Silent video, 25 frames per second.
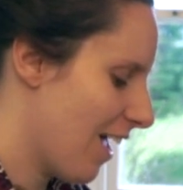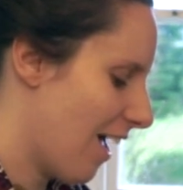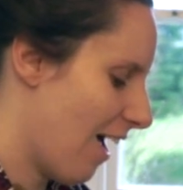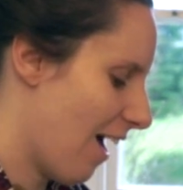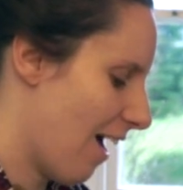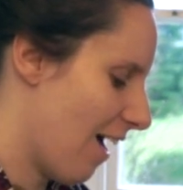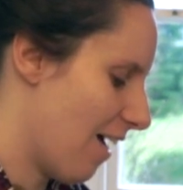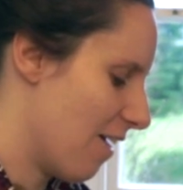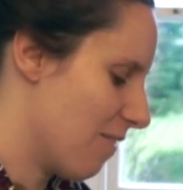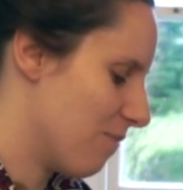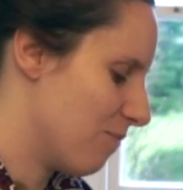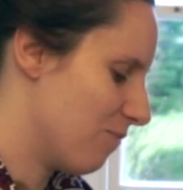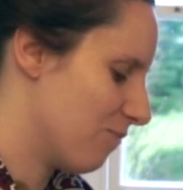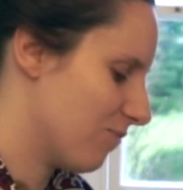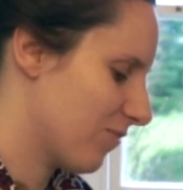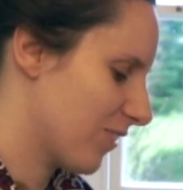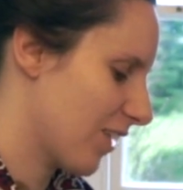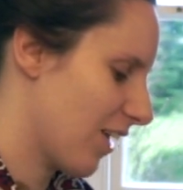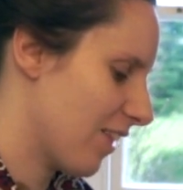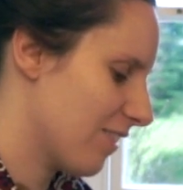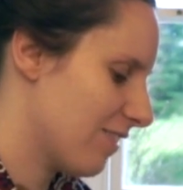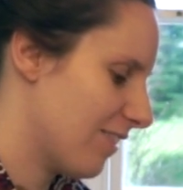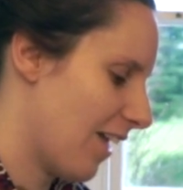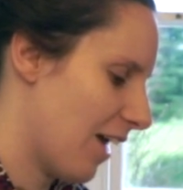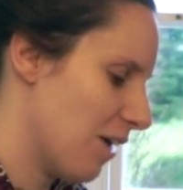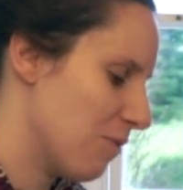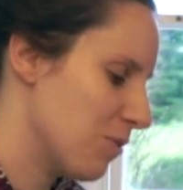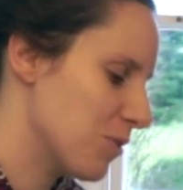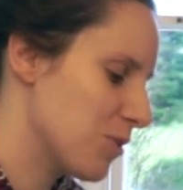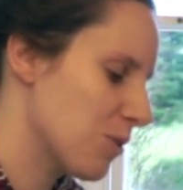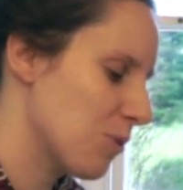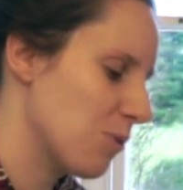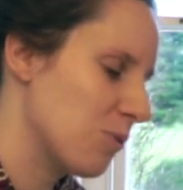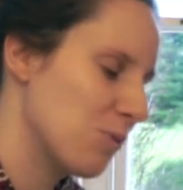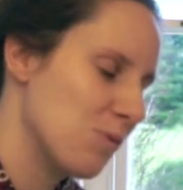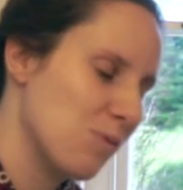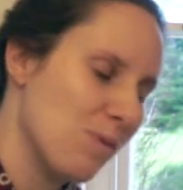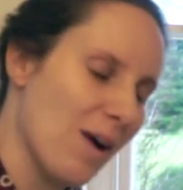they would
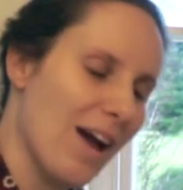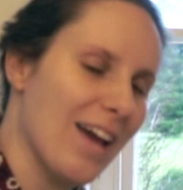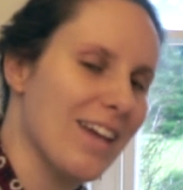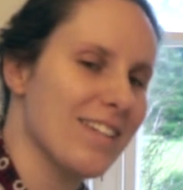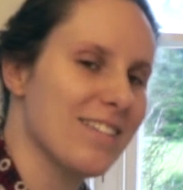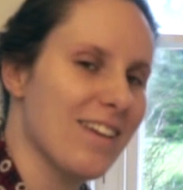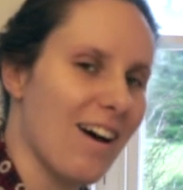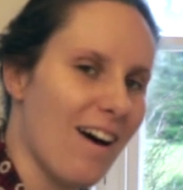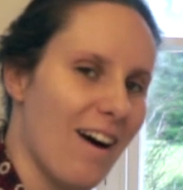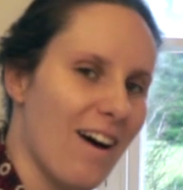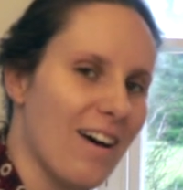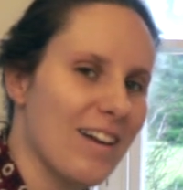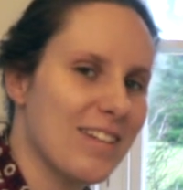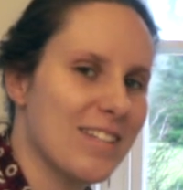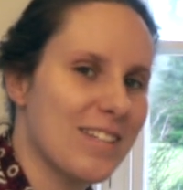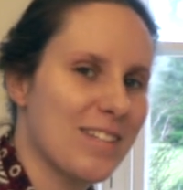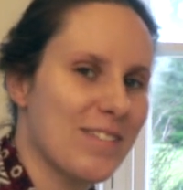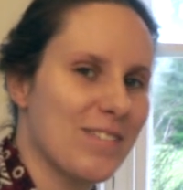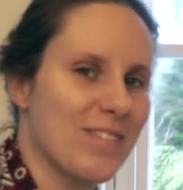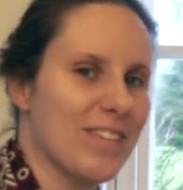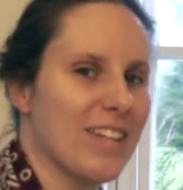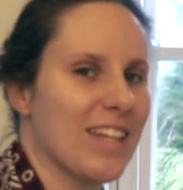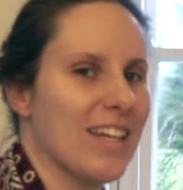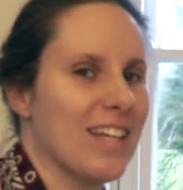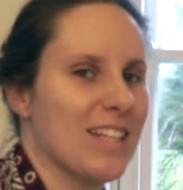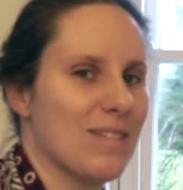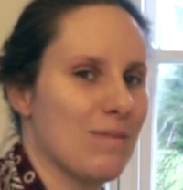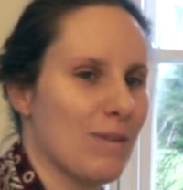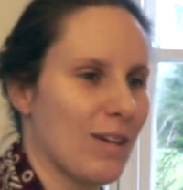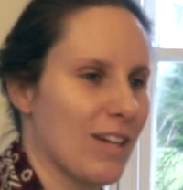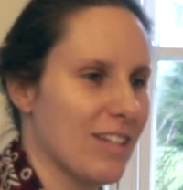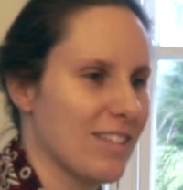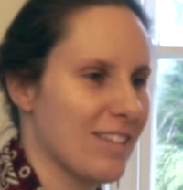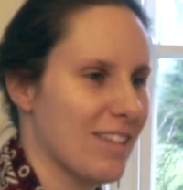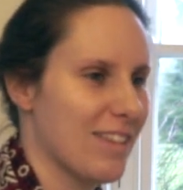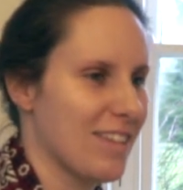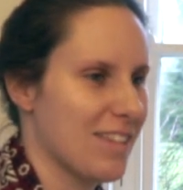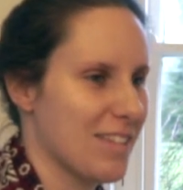always ask for this
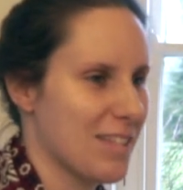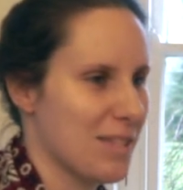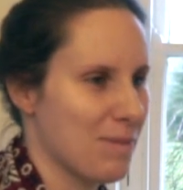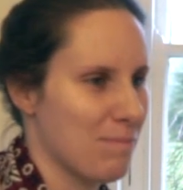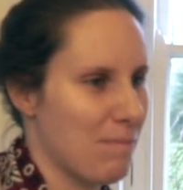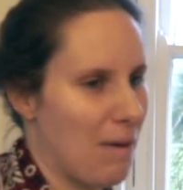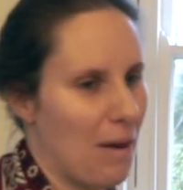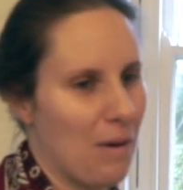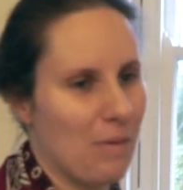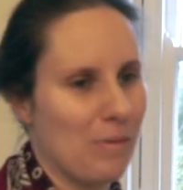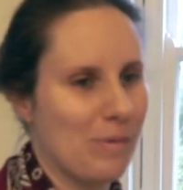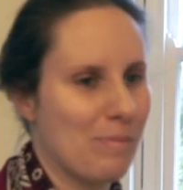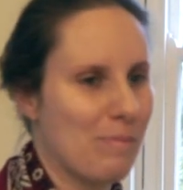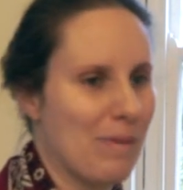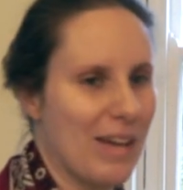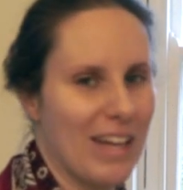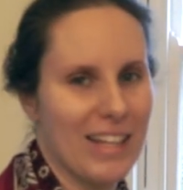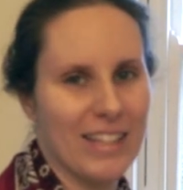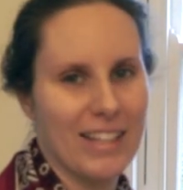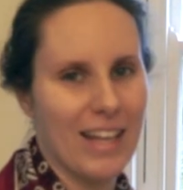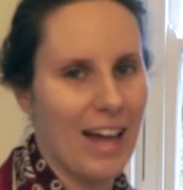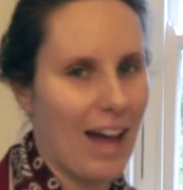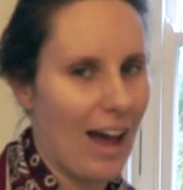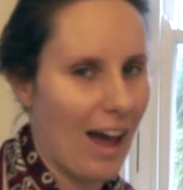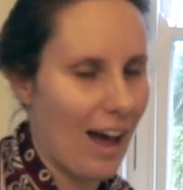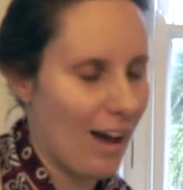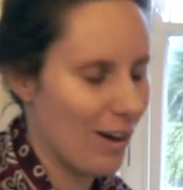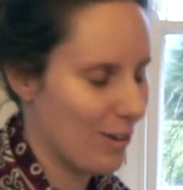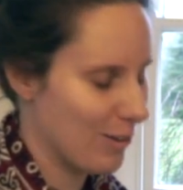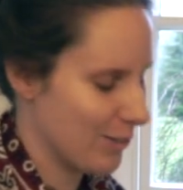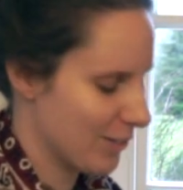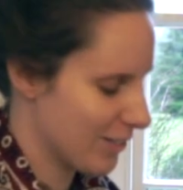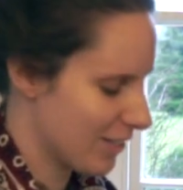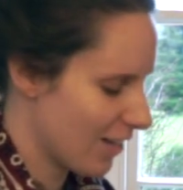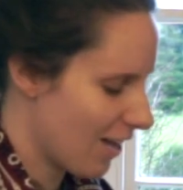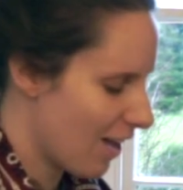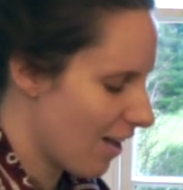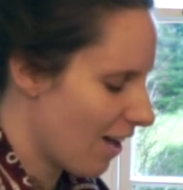because the smell would be in the
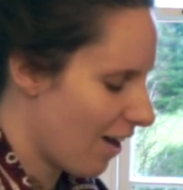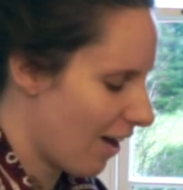house.